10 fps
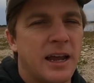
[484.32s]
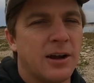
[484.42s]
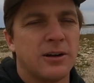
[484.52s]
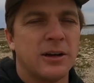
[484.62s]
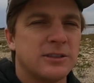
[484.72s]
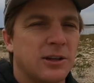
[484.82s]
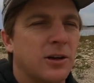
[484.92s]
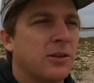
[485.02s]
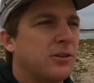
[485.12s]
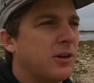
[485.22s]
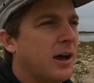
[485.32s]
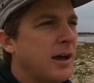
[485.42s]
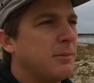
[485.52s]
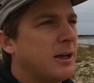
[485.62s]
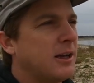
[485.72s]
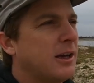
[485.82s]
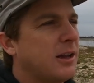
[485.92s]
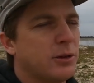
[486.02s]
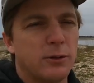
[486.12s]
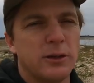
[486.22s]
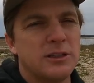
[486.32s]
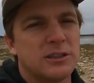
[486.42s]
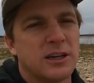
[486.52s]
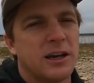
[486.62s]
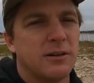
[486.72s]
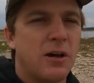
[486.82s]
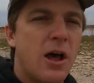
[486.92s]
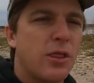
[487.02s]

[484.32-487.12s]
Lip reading: haircuts all the time, and they're really just kind of